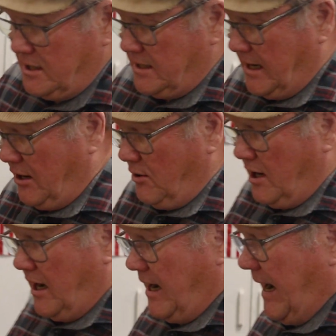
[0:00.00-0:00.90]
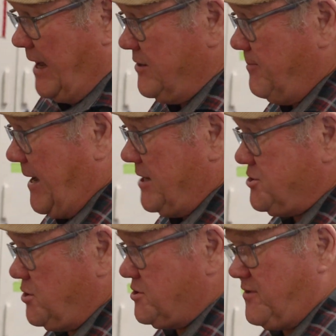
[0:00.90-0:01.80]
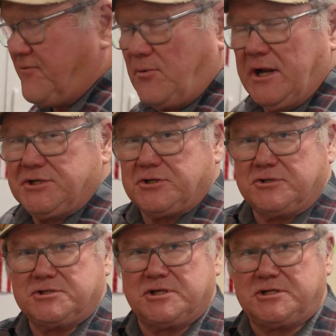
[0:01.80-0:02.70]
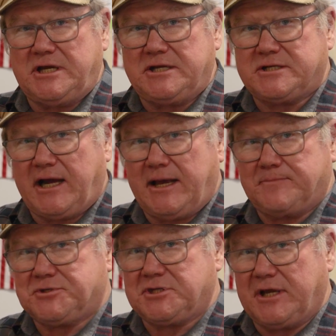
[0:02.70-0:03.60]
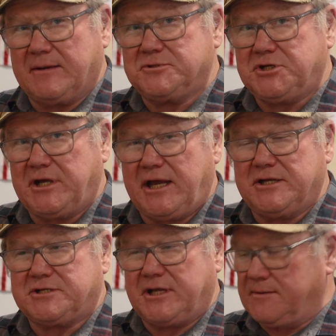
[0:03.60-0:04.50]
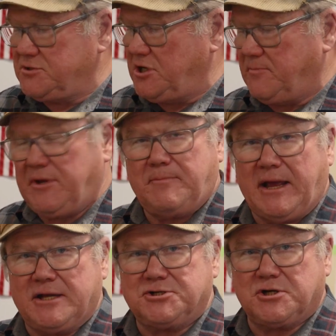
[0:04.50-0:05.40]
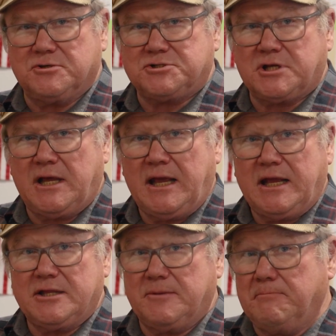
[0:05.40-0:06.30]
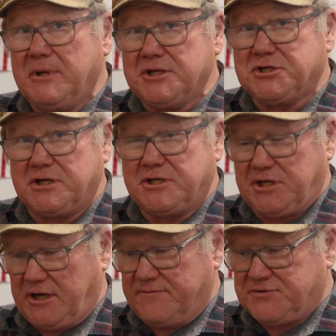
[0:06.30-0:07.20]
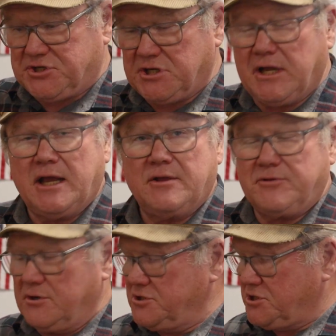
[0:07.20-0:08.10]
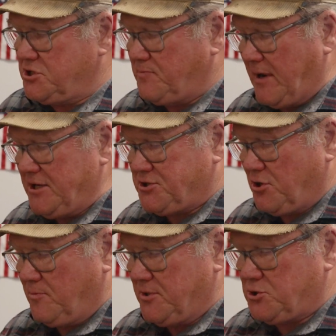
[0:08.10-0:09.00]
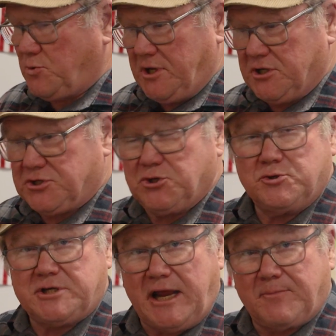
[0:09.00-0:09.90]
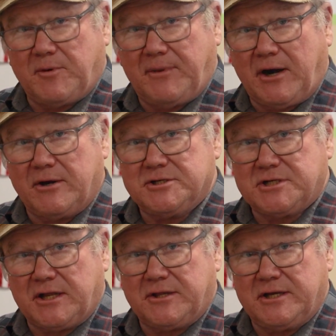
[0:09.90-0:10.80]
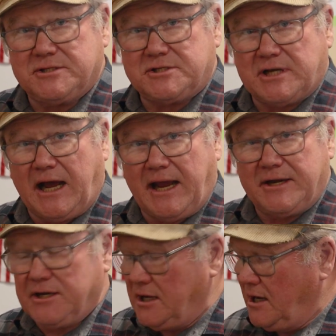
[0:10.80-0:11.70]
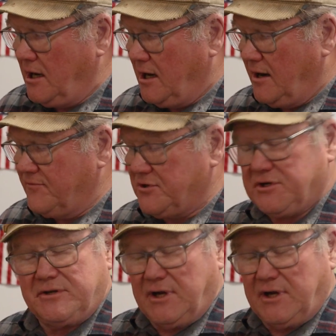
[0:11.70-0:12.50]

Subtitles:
Now, on the banjo differentials, the T-types, the MGAs, the MGB banjos, and the midget diffs, there is a spacer between the two taper bearings on the inside of the